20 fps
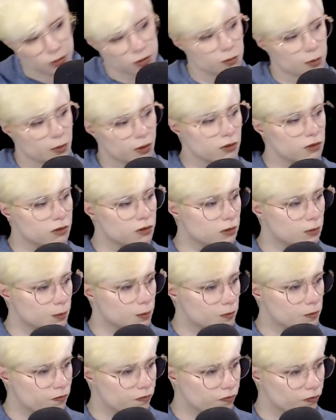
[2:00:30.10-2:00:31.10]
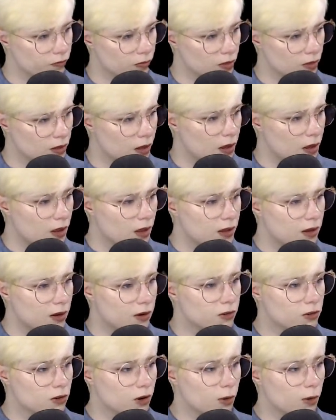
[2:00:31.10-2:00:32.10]
books.
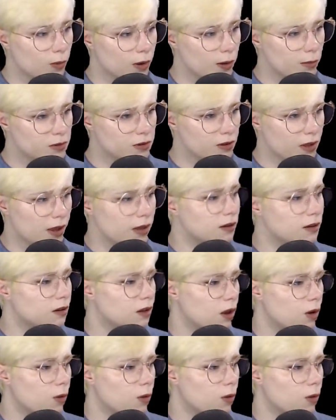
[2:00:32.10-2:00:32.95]
Here's our website